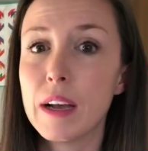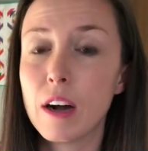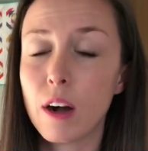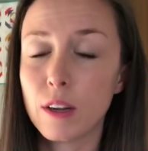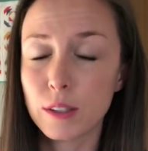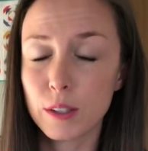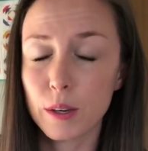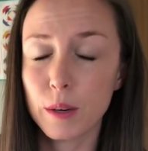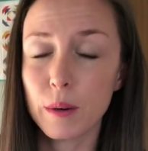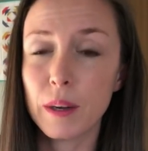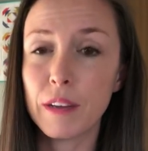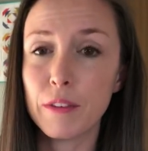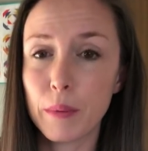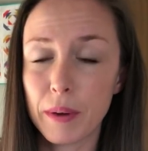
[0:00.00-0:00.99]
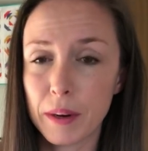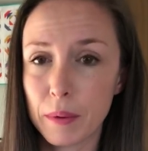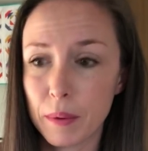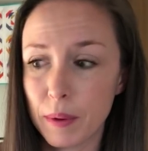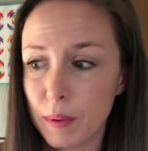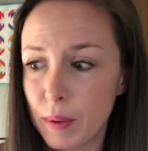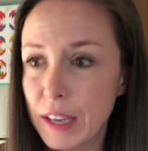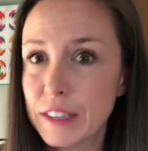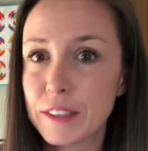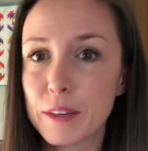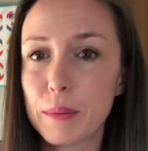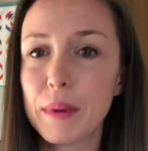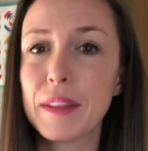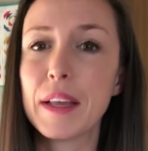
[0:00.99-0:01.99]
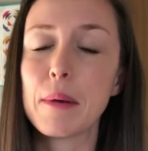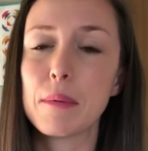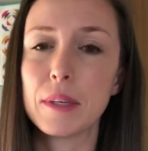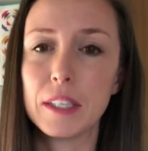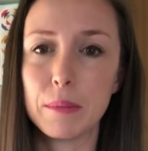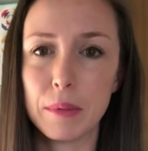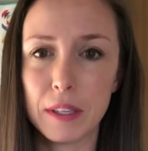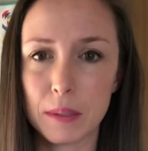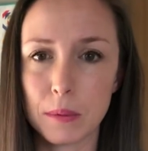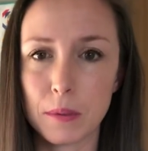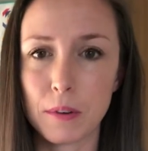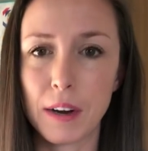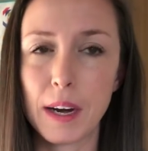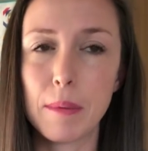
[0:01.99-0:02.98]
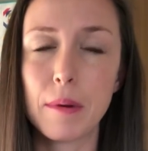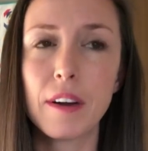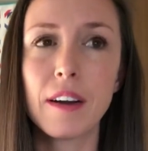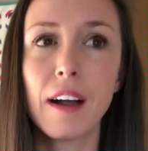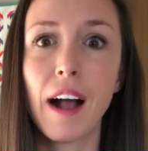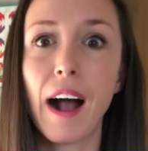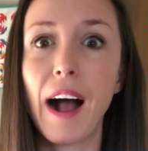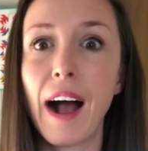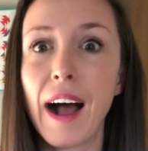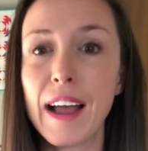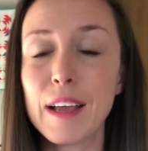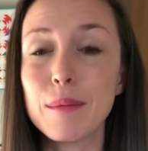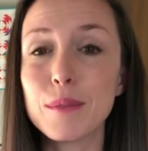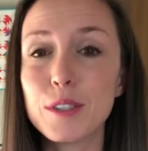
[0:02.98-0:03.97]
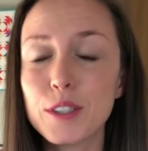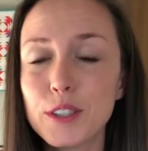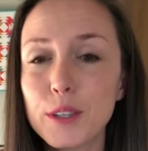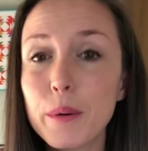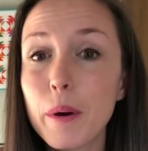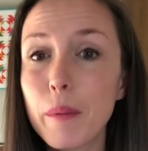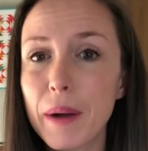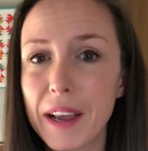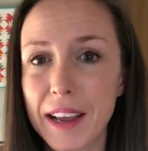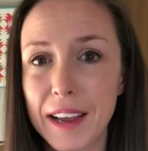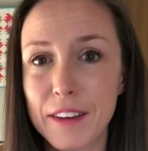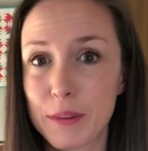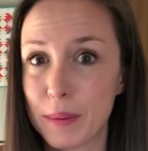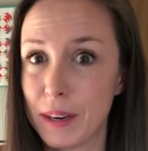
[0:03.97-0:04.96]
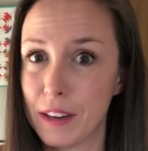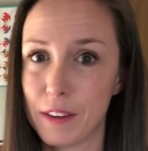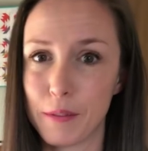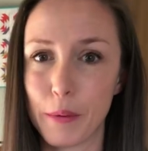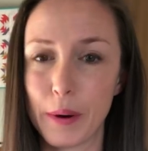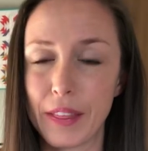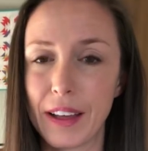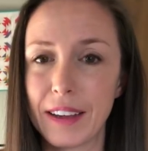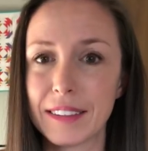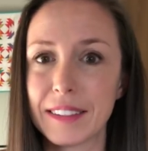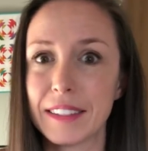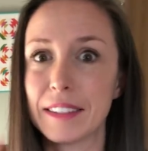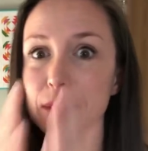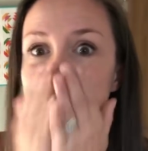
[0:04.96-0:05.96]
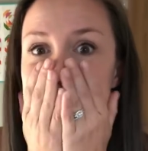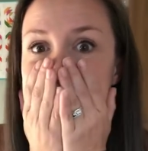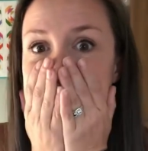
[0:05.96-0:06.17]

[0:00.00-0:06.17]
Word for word: also, if you want to enter to win that, please be a subscriber. I am two away from hitting 4,000.